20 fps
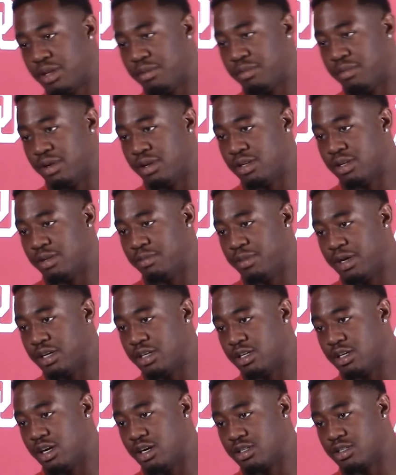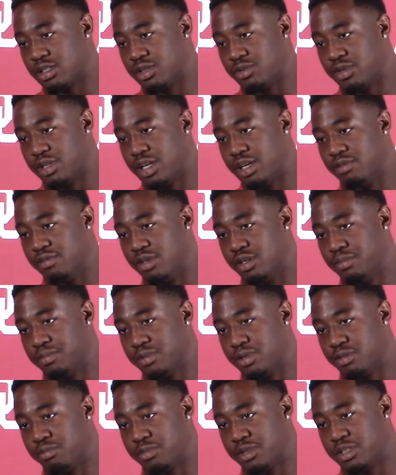the amount of yards that we give up
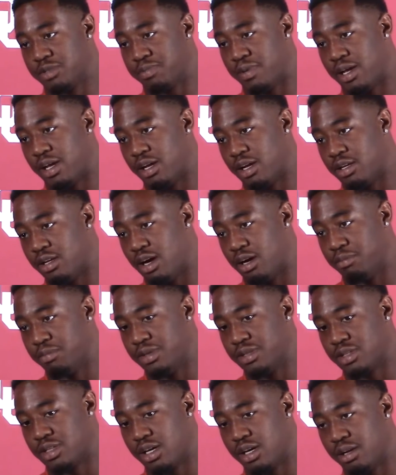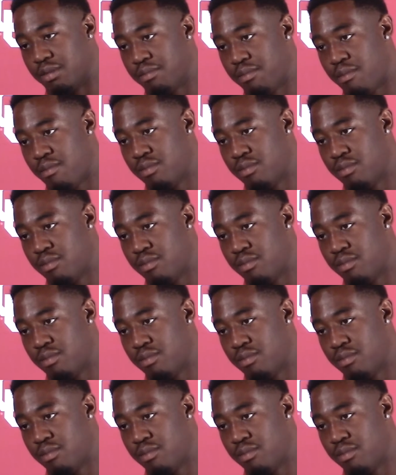and just play our best game